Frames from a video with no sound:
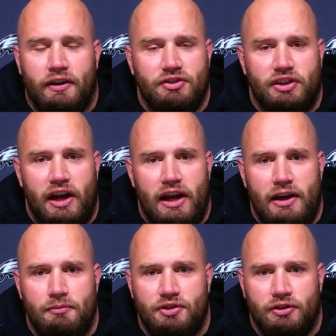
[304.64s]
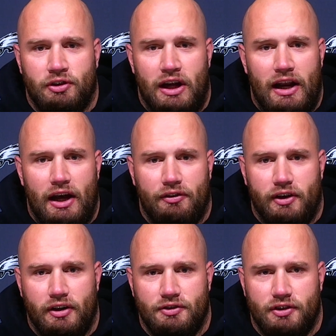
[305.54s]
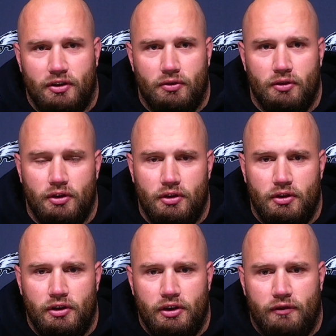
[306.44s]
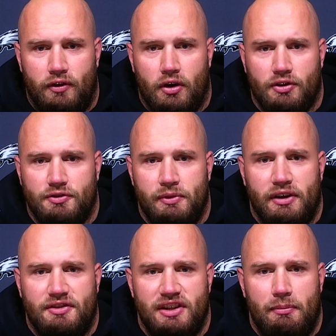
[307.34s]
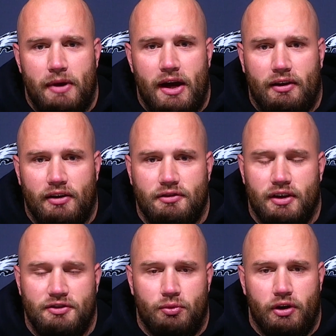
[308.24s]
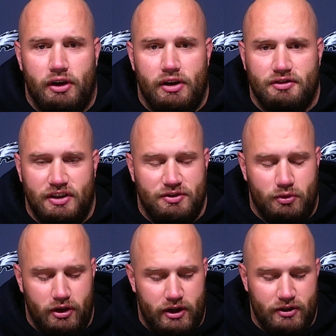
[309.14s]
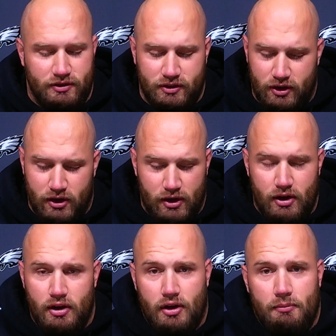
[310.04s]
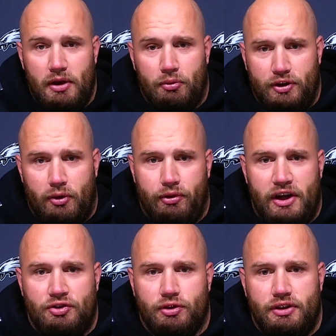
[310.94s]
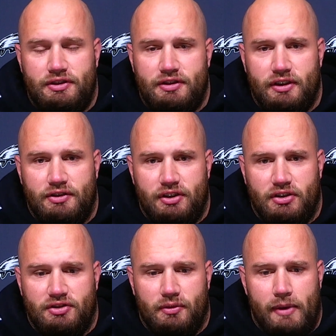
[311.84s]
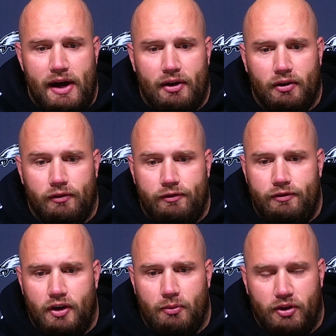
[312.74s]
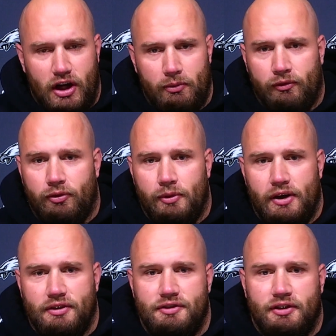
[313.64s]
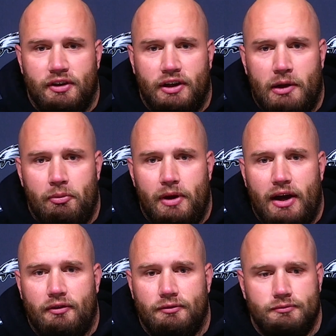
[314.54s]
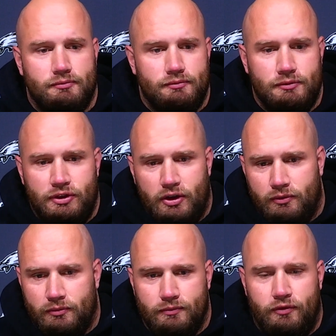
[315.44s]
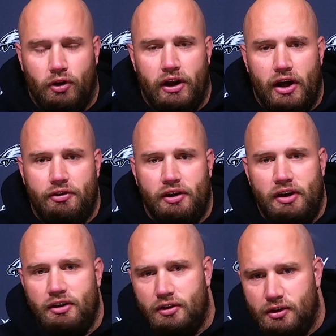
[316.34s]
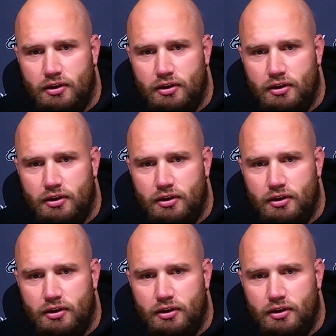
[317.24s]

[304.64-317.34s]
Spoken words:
finish games and you're not out there. So, you know, as far as being a setback, that's what it is. It is what it is. People deal with injuries. It's just a matter of recovering from this and then coming back, you know, fully healthy,